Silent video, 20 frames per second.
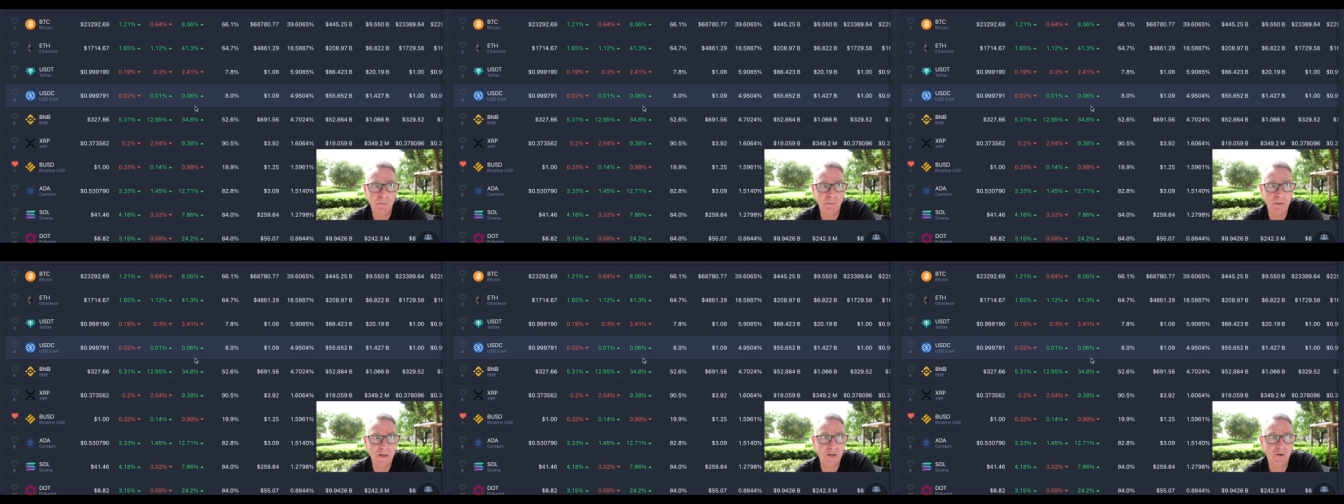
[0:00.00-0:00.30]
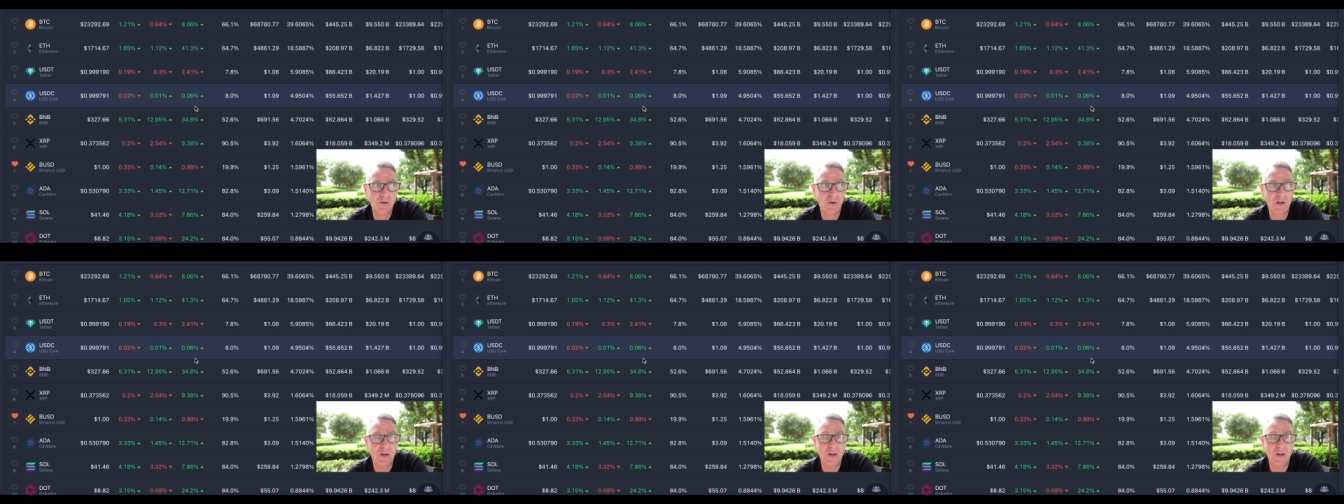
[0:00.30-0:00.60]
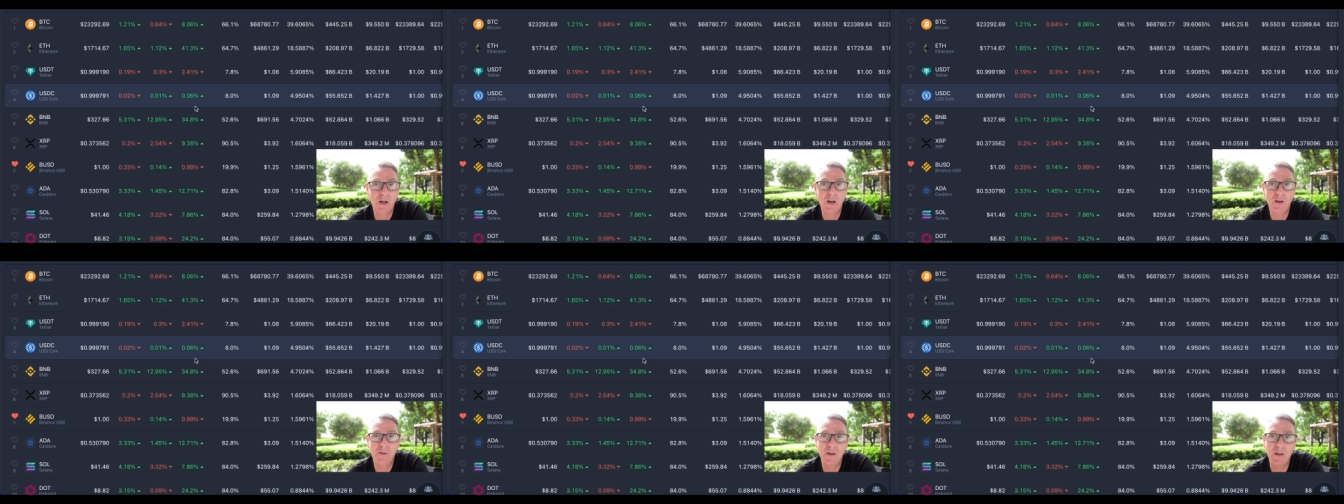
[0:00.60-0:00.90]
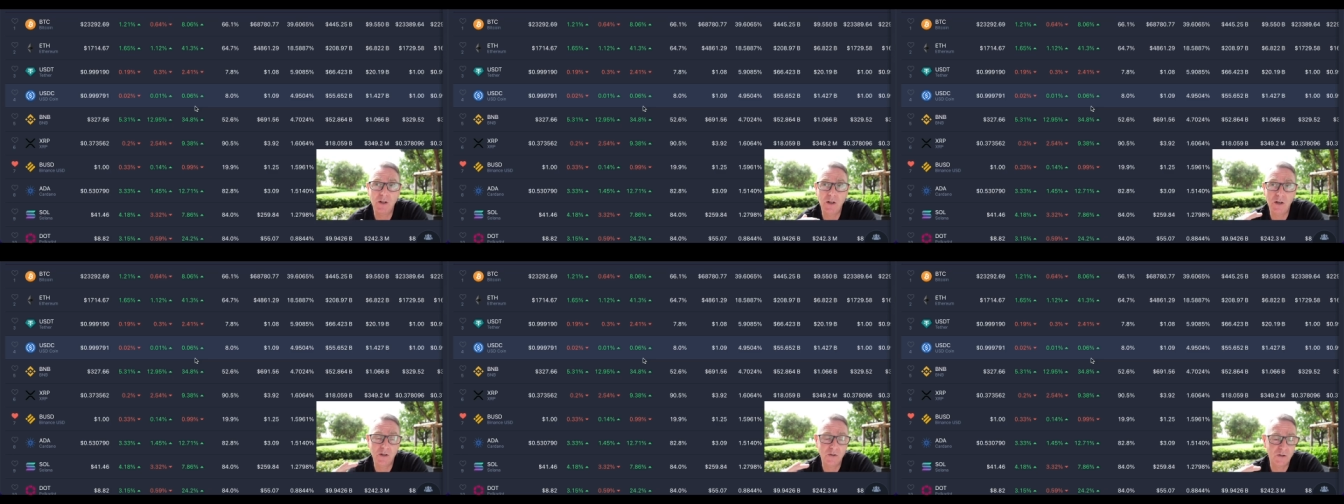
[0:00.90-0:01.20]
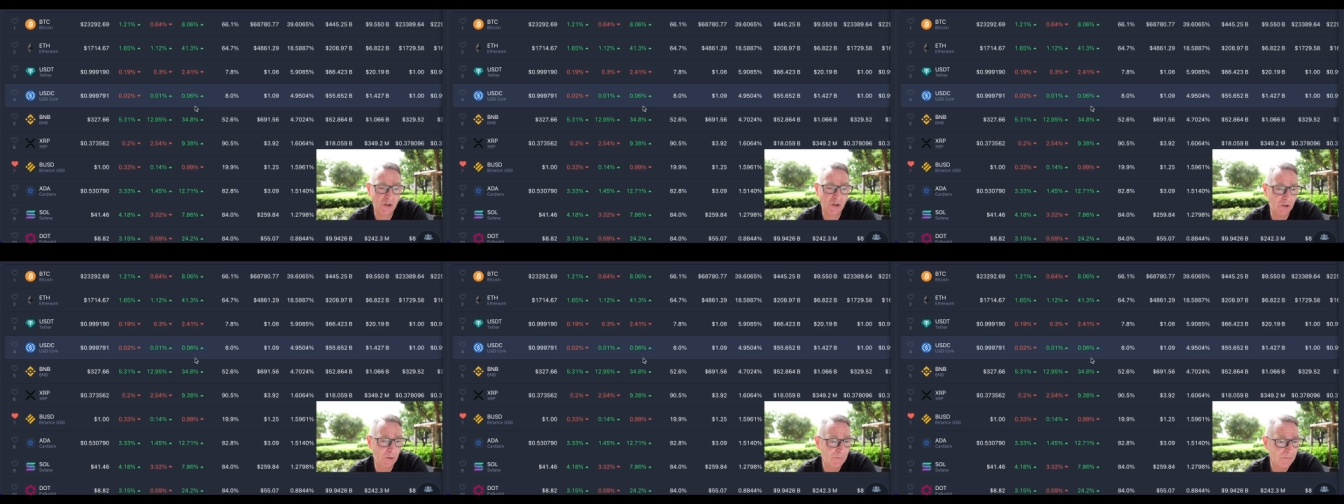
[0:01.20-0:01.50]
Bitcoin on the long
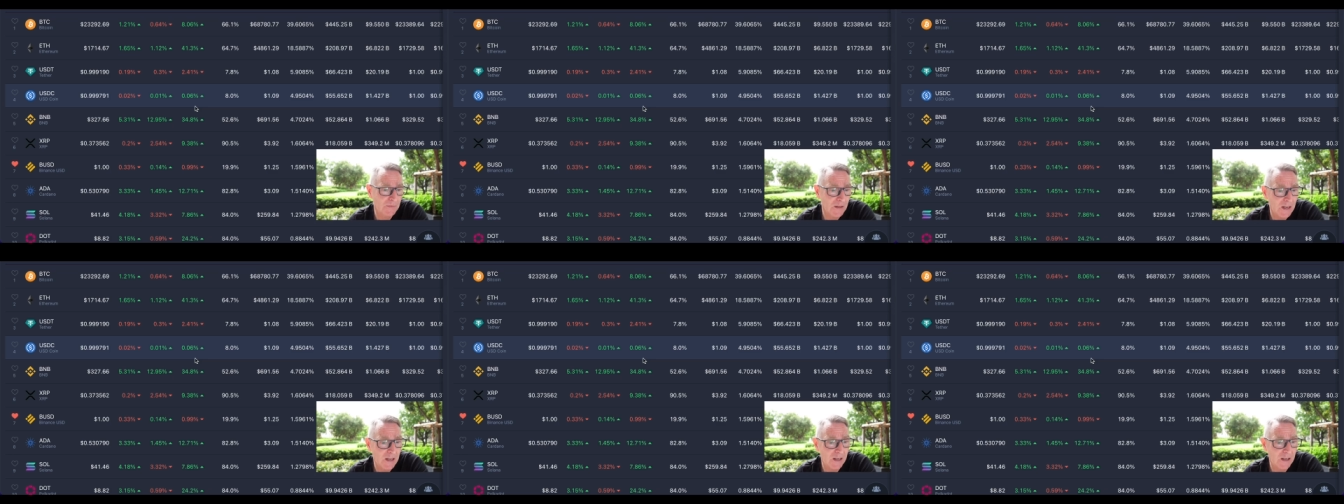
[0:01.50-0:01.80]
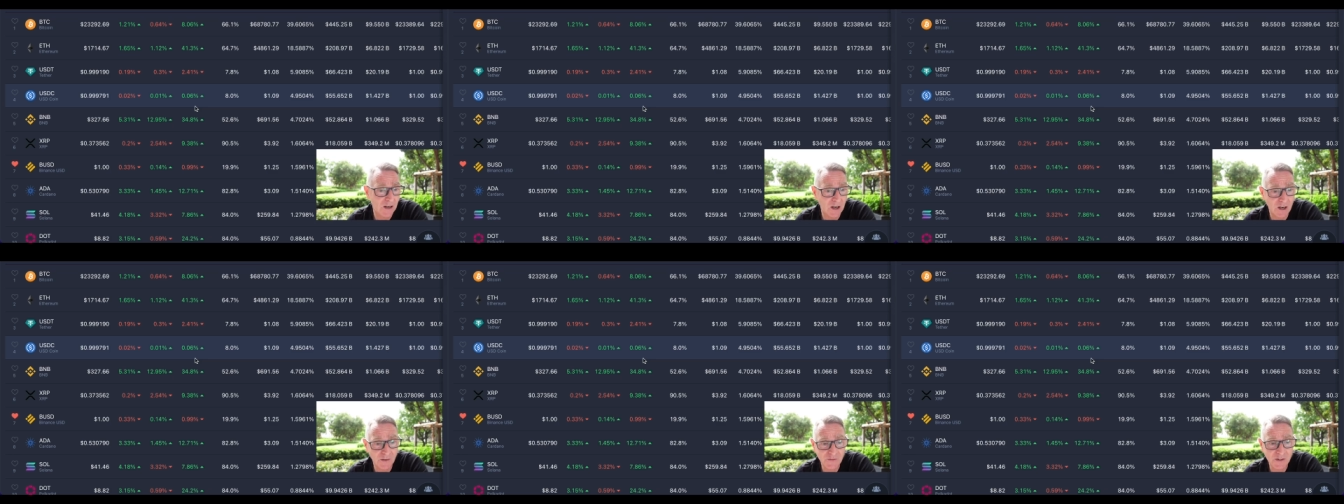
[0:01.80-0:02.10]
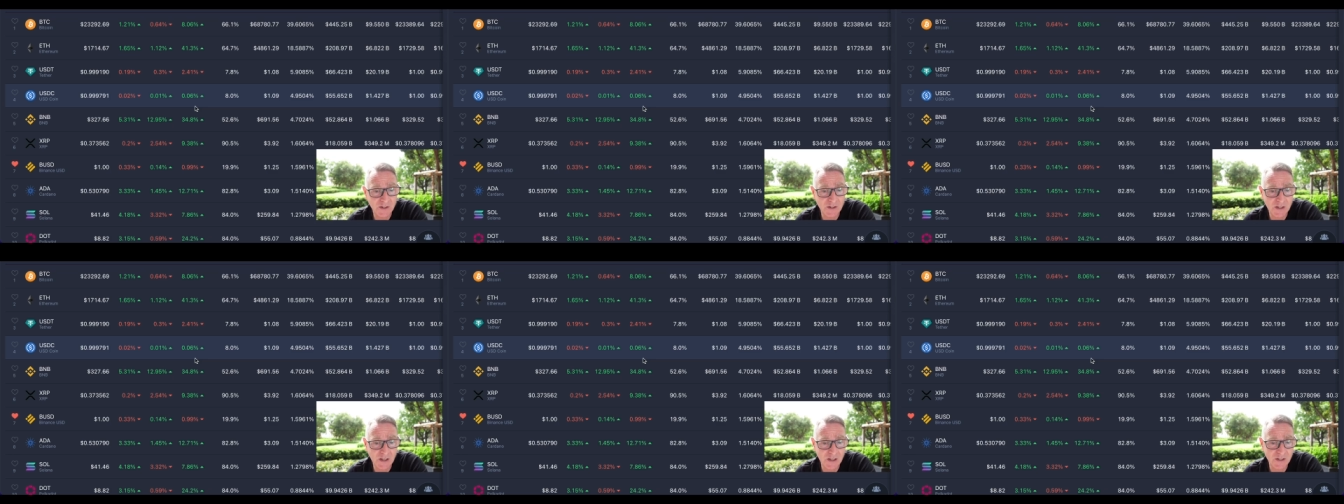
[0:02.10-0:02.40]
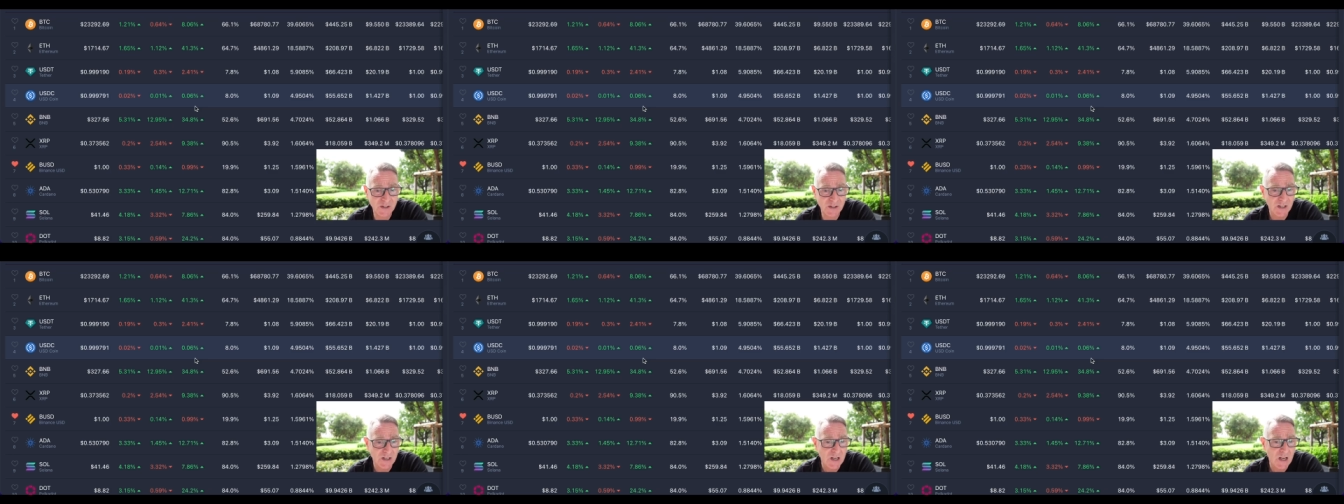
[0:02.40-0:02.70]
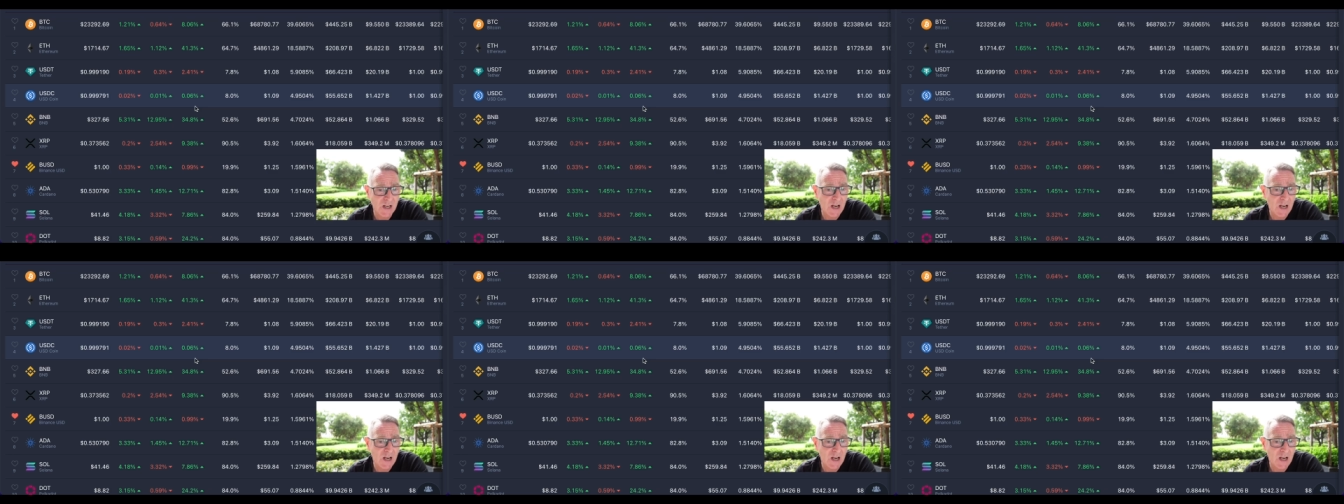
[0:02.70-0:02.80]
term. It often does.